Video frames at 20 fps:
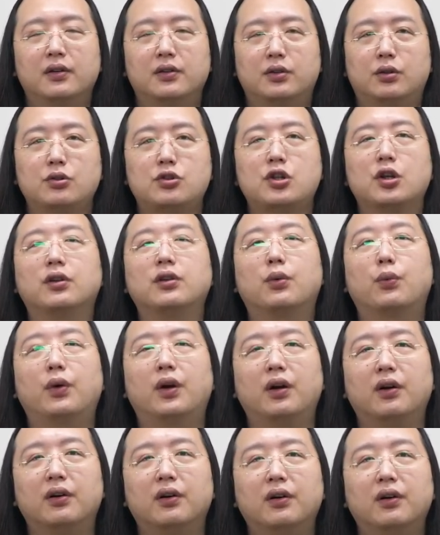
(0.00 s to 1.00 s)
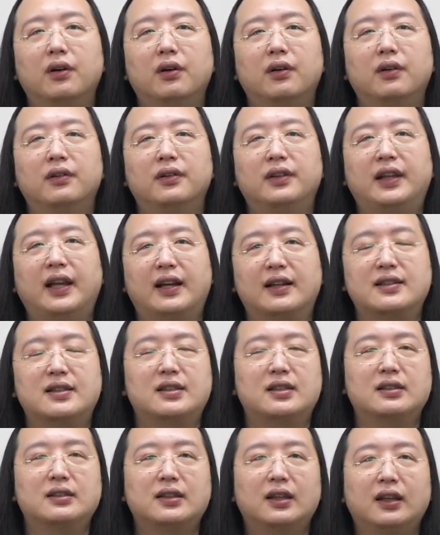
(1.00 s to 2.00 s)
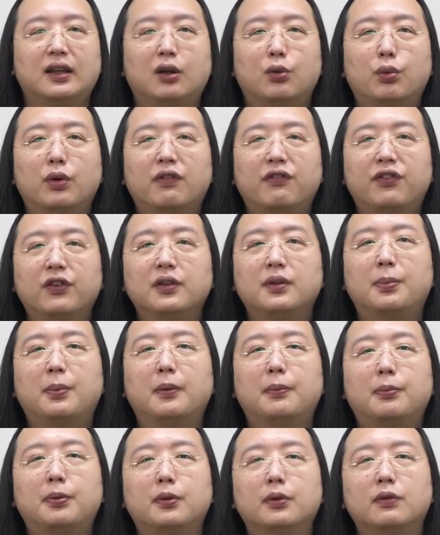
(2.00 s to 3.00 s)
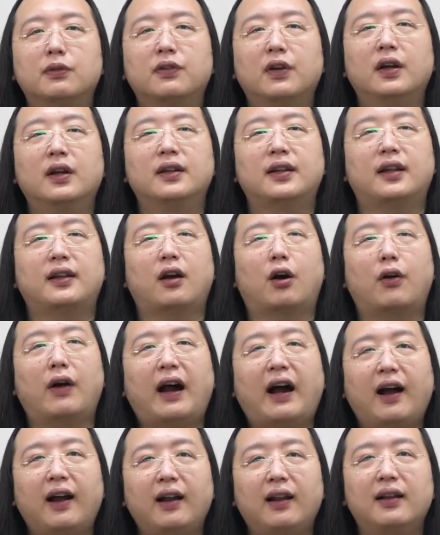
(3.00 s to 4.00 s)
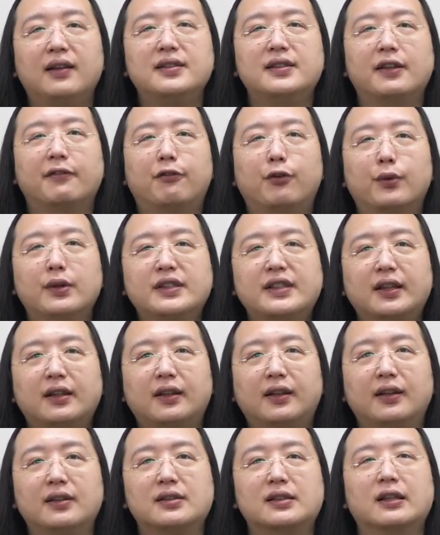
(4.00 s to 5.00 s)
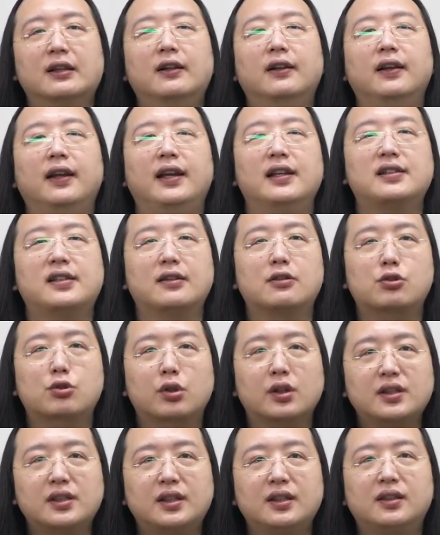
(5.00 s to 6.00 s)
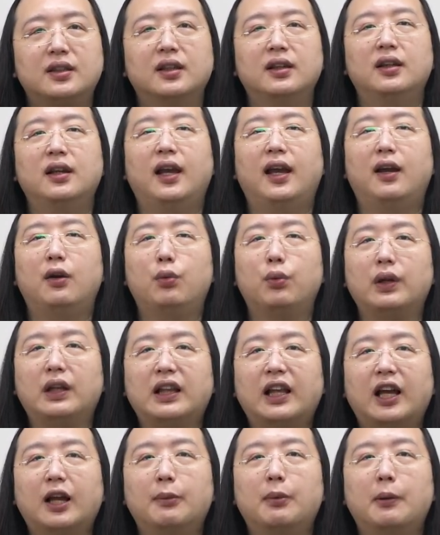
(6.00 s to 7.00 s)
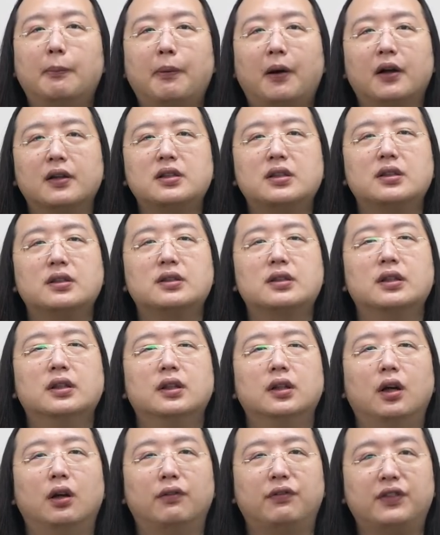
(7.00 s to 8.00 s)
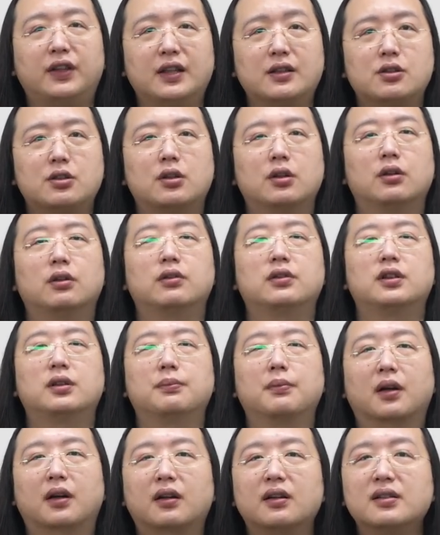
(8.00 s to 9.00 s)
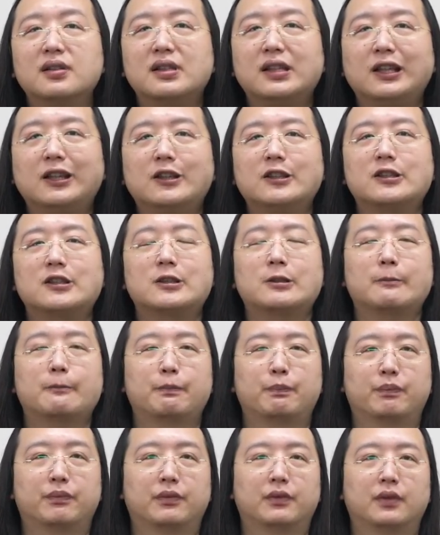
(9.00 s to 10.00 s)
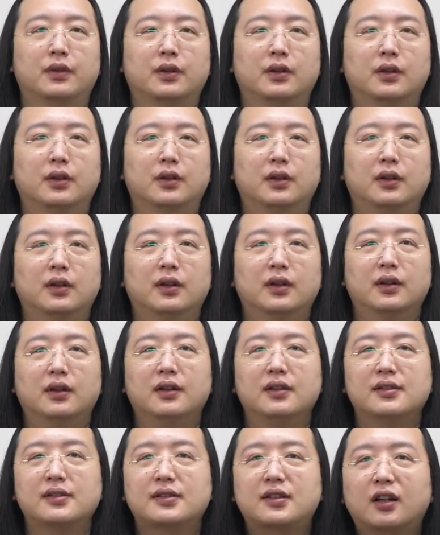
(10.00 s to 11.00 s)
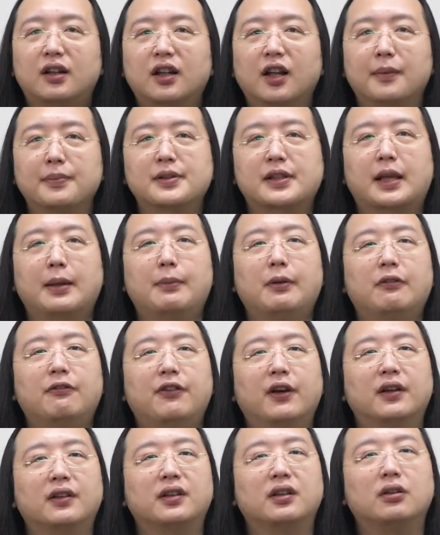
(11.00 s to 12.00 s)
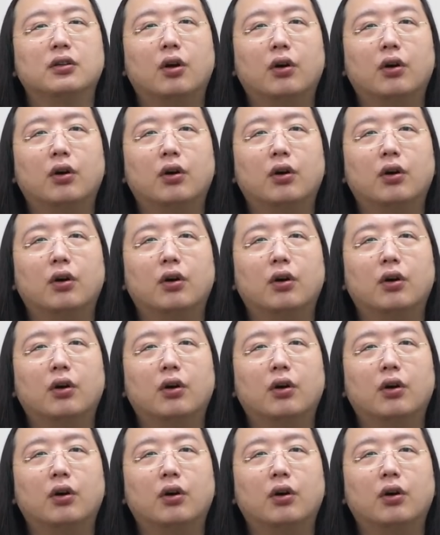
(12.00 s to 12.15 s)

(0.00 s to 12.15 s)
to show the world that the irrefutable proof that our islands of resilience is a trusted and reliable partner of digital democracies. Startups can be found in